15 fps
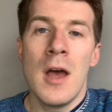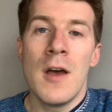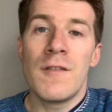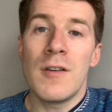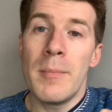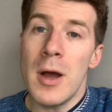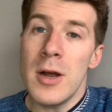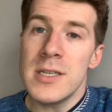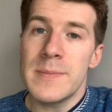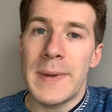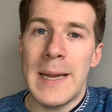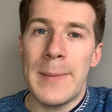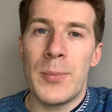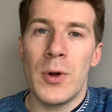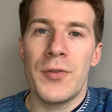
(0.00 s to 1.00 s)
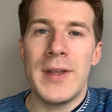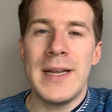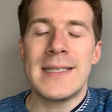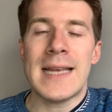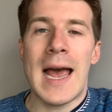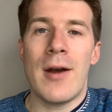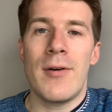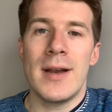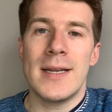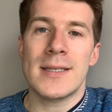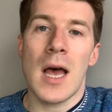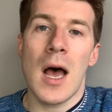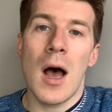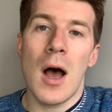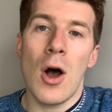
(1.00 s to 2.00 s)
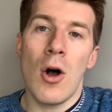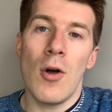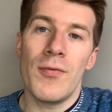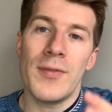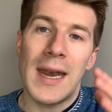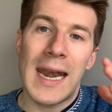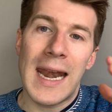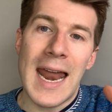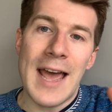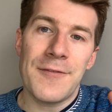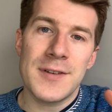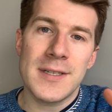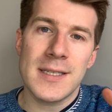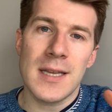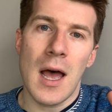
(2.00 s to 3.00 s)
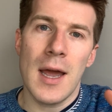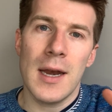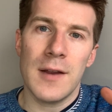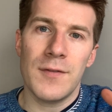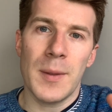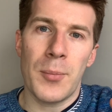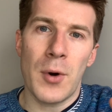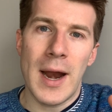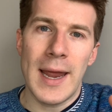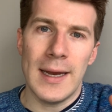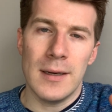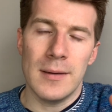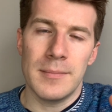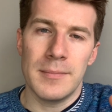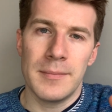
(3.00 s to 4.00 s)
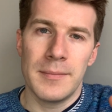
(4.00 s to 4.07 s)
For most people, these areas are on the left side of the brain.